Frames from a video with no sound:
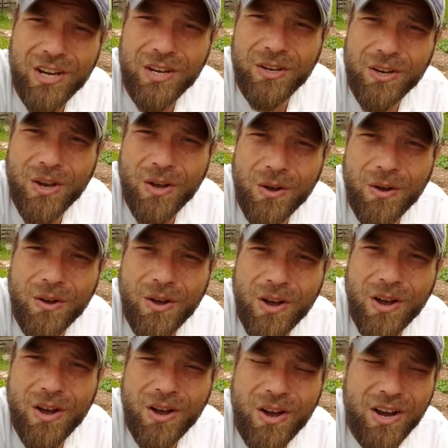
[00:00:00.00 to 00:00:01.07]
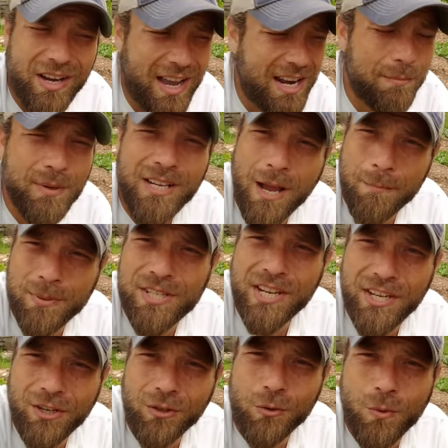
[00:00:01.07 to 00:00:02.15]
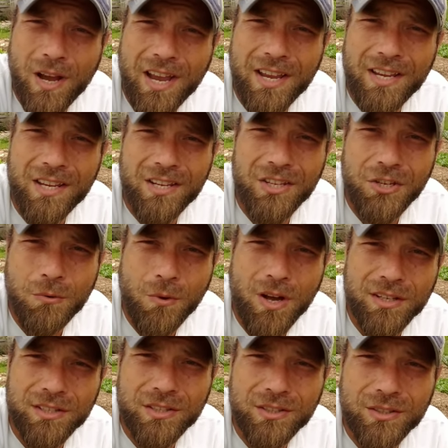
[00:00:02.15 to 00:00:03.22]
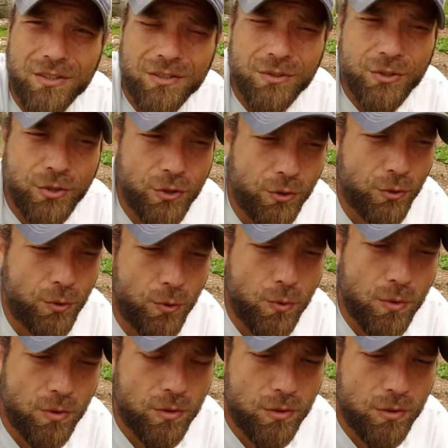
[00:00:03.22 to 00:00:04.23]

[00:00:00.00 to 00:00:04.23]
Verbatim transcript: a, a kind of a particular way you want to